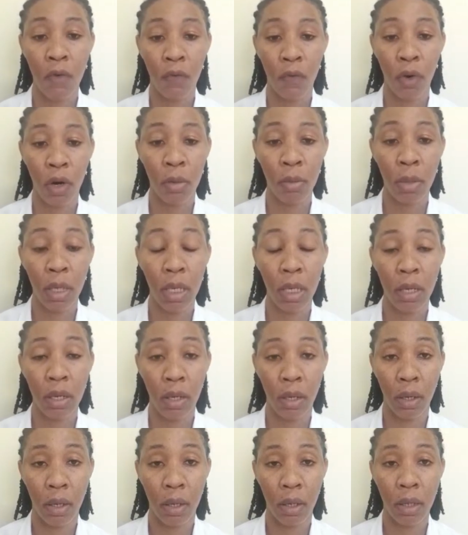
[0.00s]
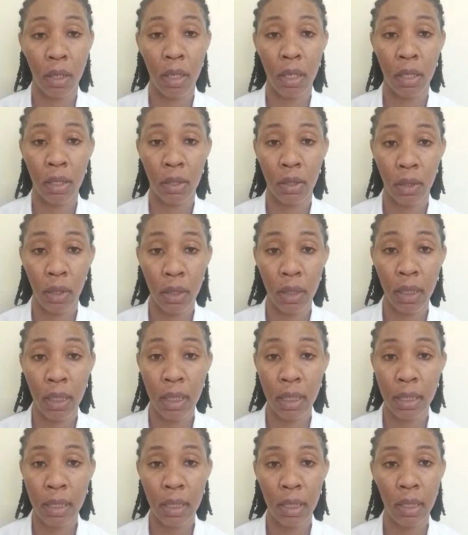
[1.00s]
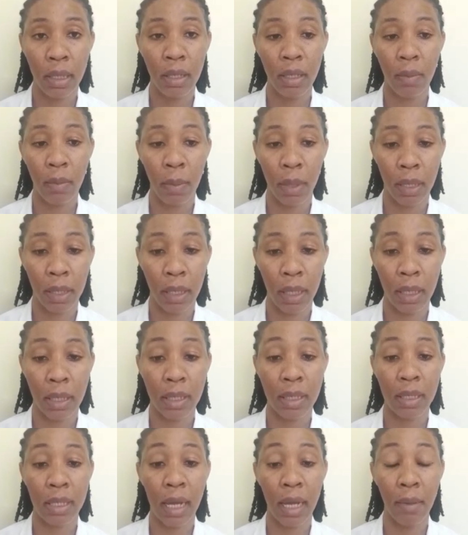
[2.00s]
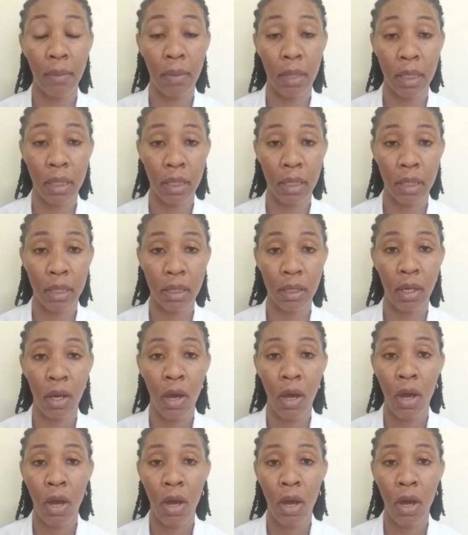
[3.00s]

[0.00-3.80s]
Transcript: formerly called non-insulin dependent diabetes